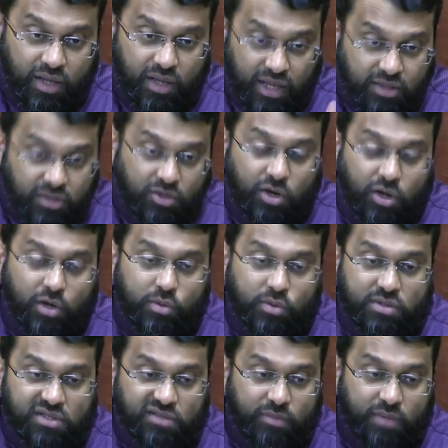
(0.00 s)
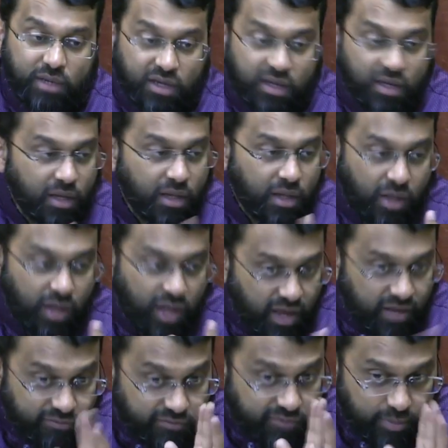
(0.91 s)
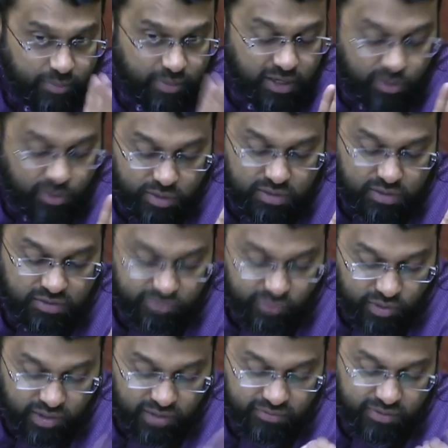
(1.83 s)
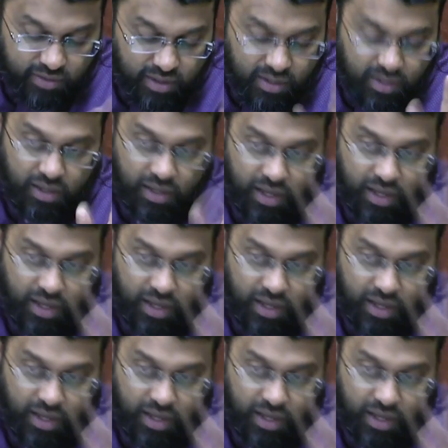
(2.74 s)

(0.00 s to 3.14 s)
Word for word: at the conquest of Mecca everybody was forgiven.